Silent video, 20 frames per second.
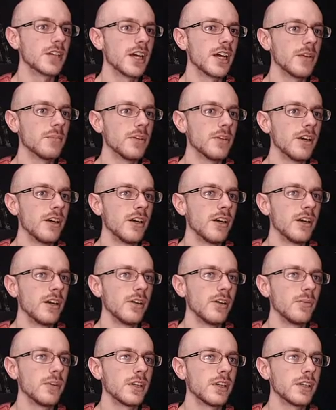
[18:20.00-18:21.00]
game.
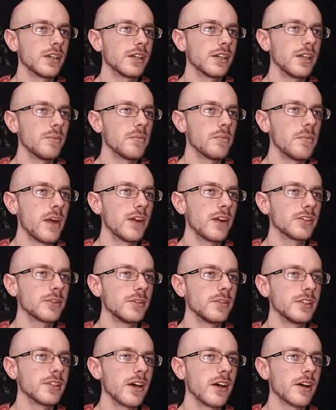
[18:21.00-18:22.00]
We can keep him out to
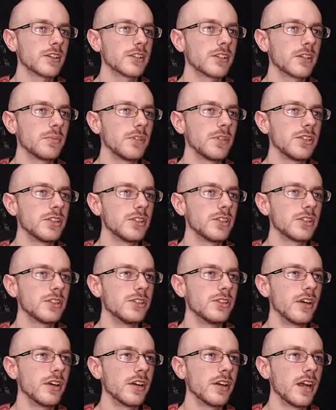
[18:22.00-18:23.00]
be toxic, but he's just
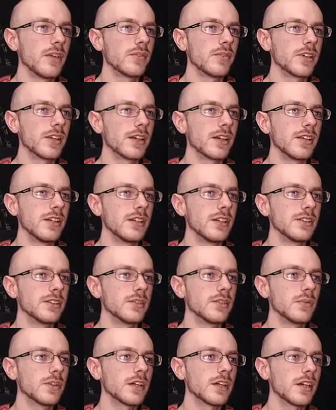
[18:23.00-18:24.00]
done everything he needs
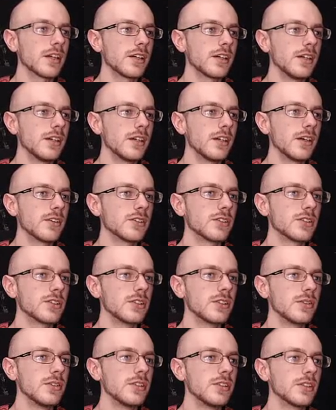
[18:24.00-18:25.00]
to. What kind of key count is this
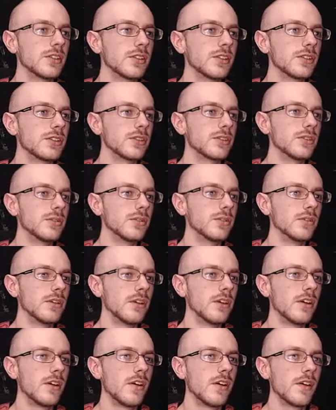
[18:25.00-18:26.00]
dude? He's only a two.
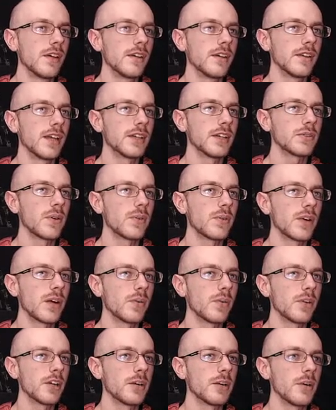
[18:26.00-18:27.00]
That's why we're not
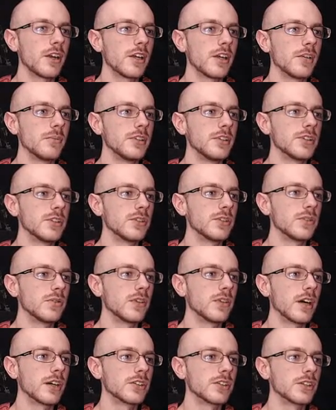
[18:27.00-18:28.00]
worried about him. He's a two
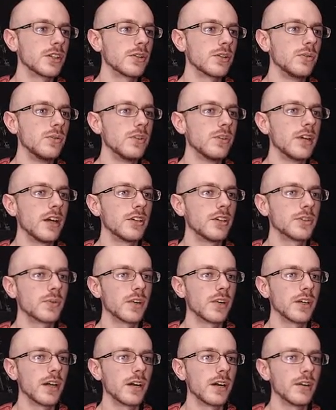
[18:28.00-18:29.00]
cost. Like, who cares
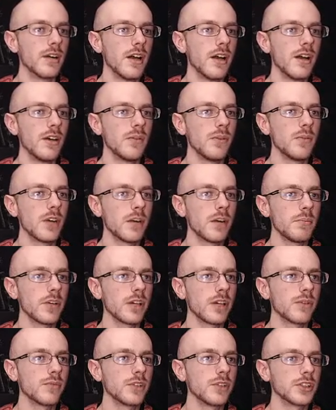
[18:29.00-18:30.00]
right now? We got
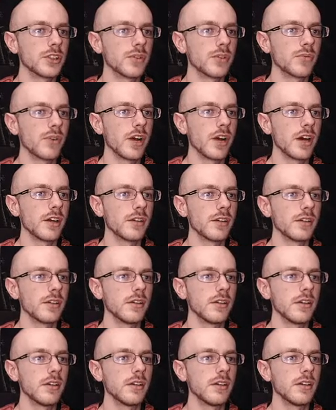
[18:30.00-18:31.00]
bigger fish to fry,
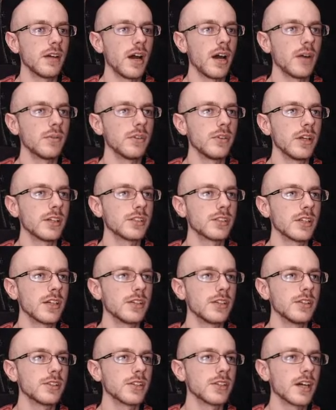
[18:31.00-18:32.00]
and I would like to
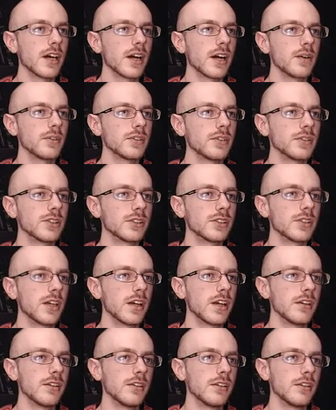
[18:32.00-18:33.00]
get this guy out
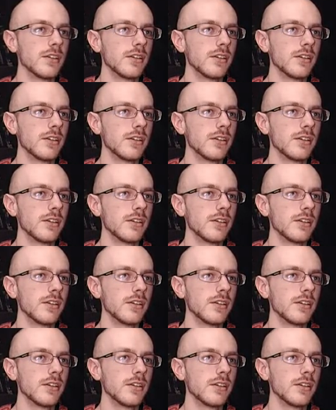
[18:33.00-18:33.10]
instead.